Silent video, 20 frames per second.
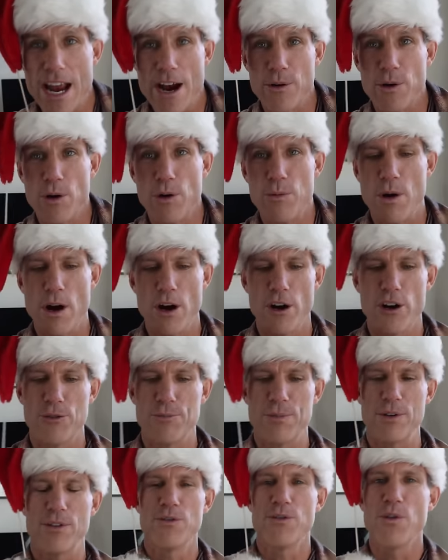aero bars
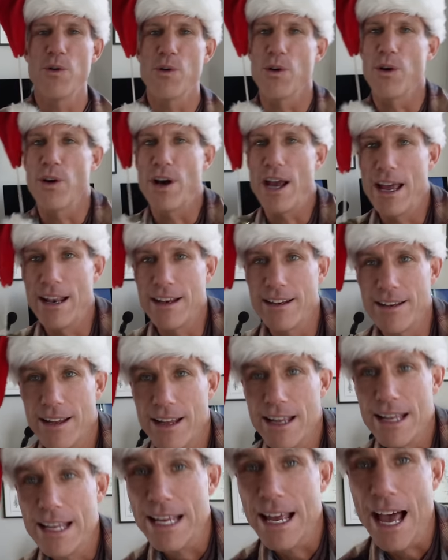before, and
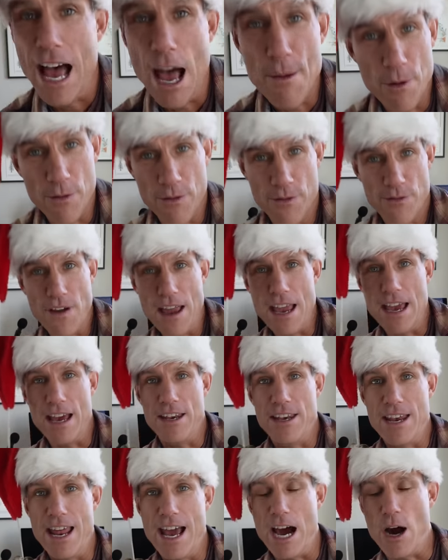I'm a
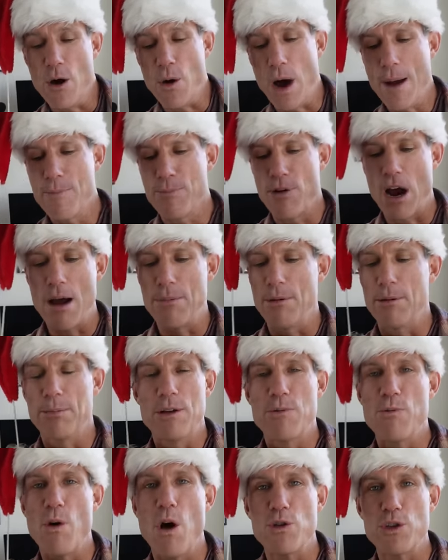fan now. I
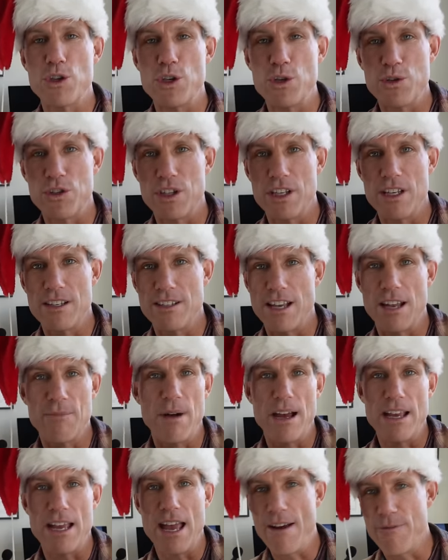probably won't use these on
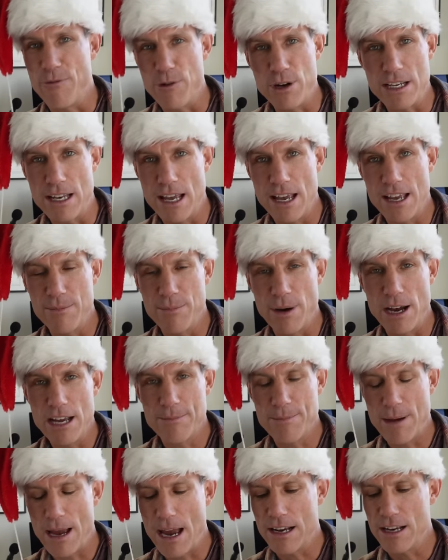my everyday
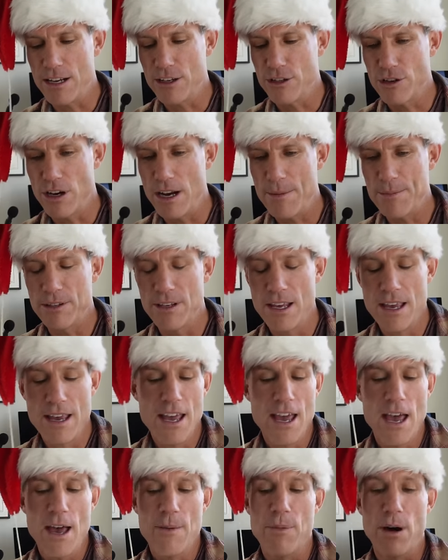bikepacking trips,
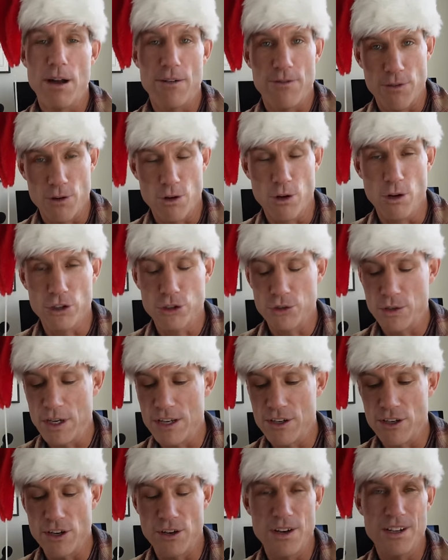but for ultra
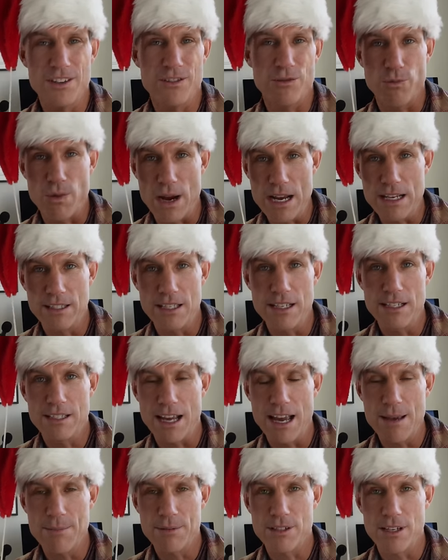endurance racy
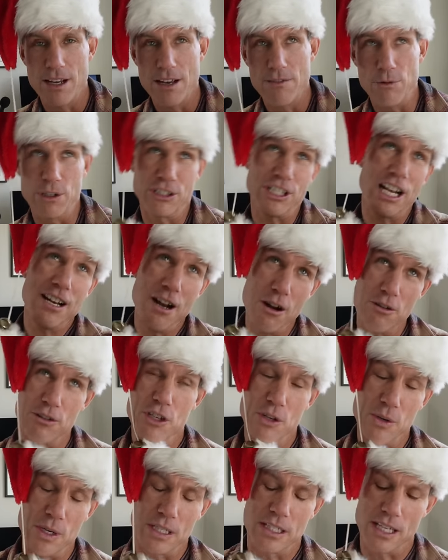type stuff, which I don't
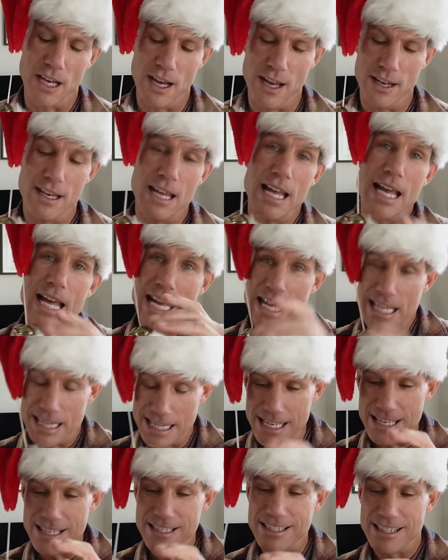do a ton,
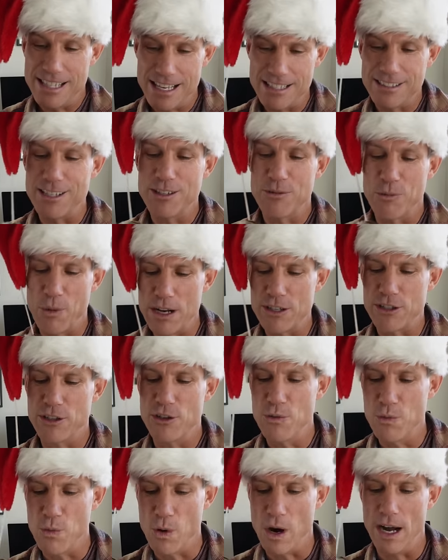this is what
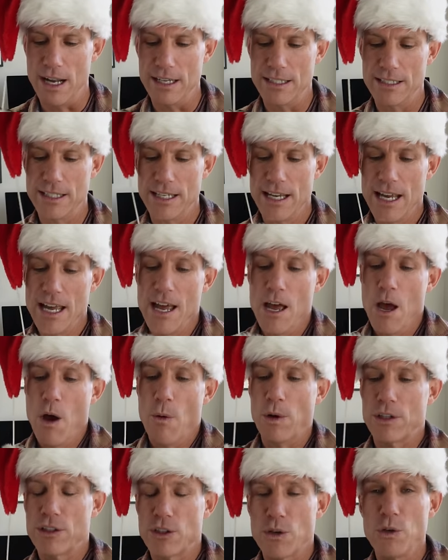you want.
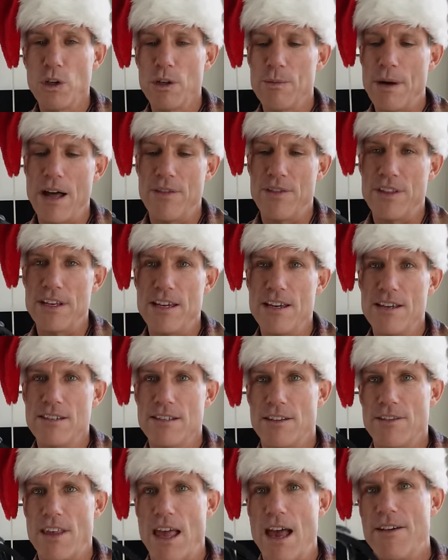What's cool about
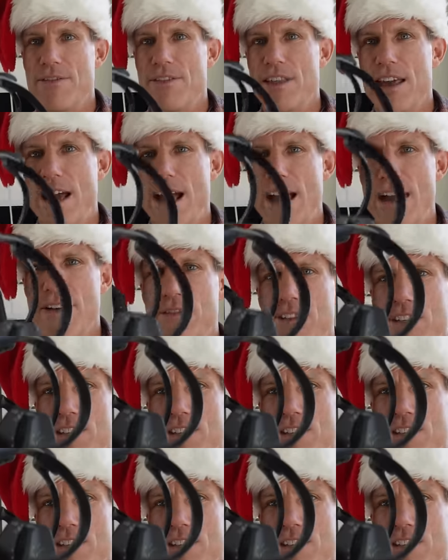these is that they have